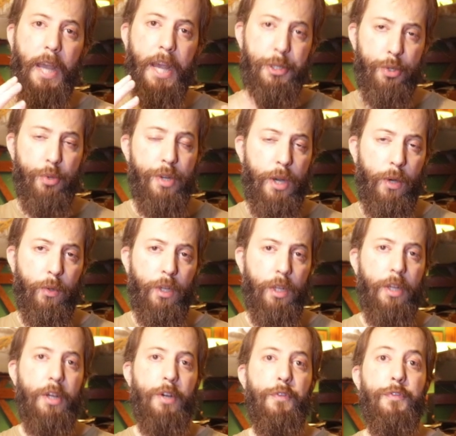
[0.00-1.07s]
As you know,
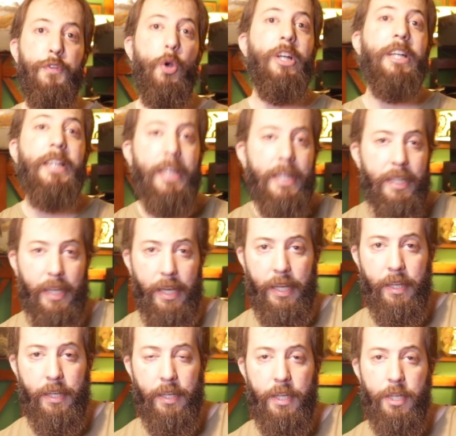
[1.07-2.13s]

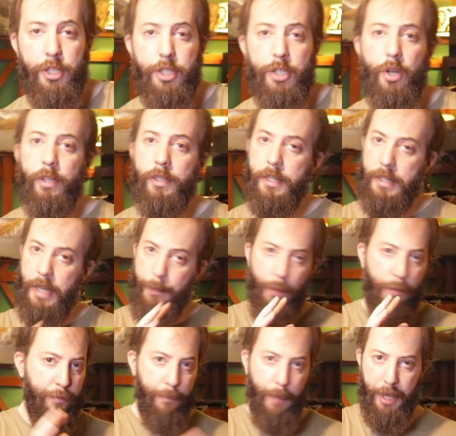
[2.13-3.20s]
Fjolkyngi is not a
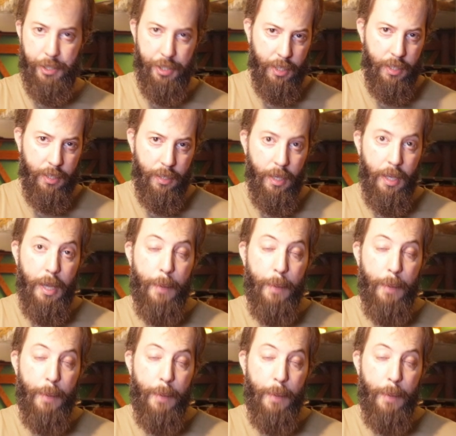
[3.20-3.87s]
type of magic,